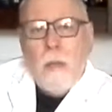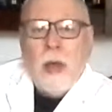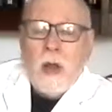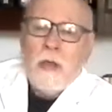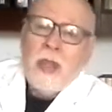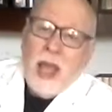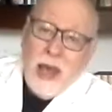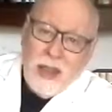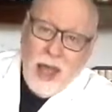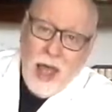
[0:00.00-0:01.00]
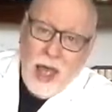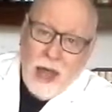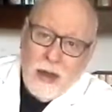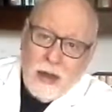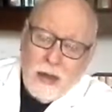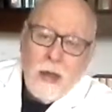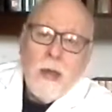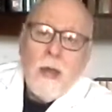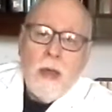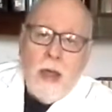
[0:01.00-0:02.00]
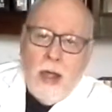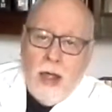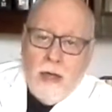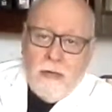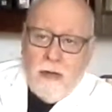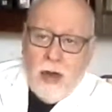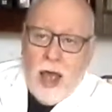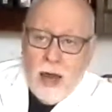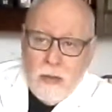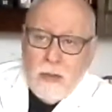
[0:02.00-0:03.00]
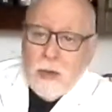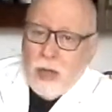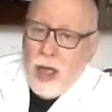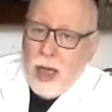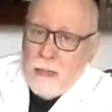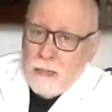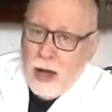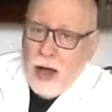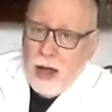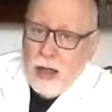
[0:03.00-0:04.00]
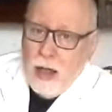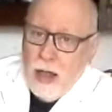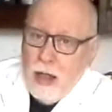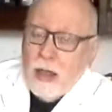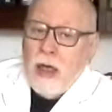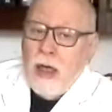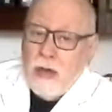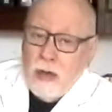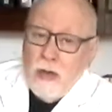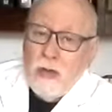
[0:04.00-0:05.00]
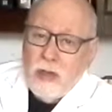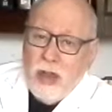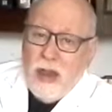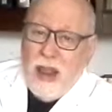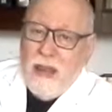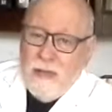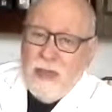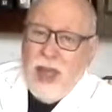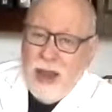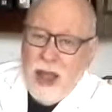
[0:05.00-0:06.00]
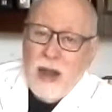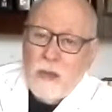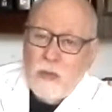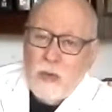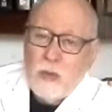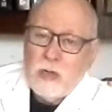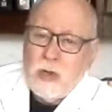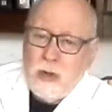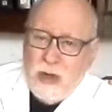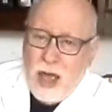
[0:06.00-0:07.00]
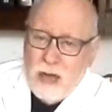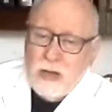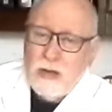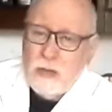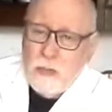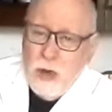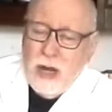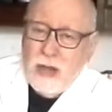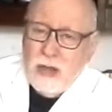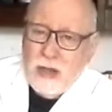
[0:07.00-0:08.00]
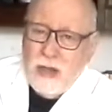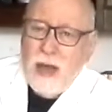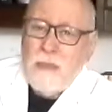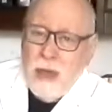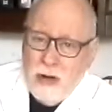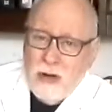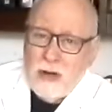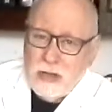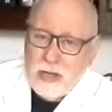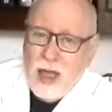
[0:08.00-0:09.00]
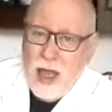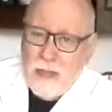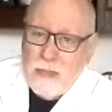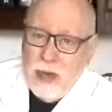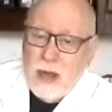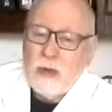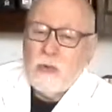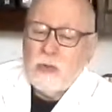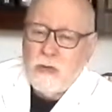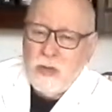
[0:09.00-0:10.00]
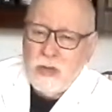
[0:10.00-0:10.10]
But on the other hand, if an animal came by, they knew that if that animal was a dangerous predator, they better escape. And it was for